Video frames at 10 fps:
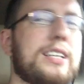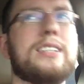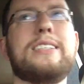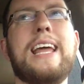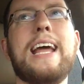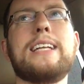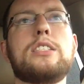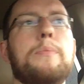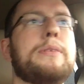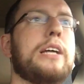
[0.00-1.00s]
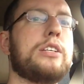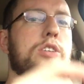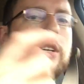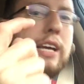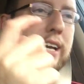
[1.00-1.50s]
the stands to
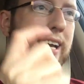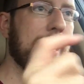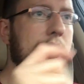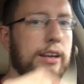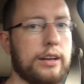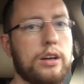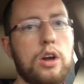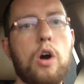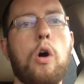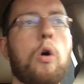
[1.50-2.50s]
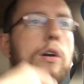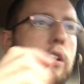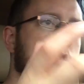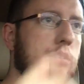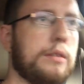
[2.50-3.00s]
potentially hit a kid or an
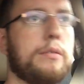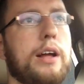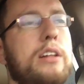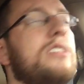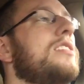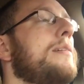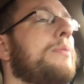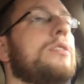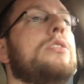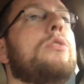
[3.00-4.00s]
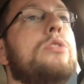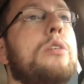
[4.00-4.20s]
elderly, elderly person or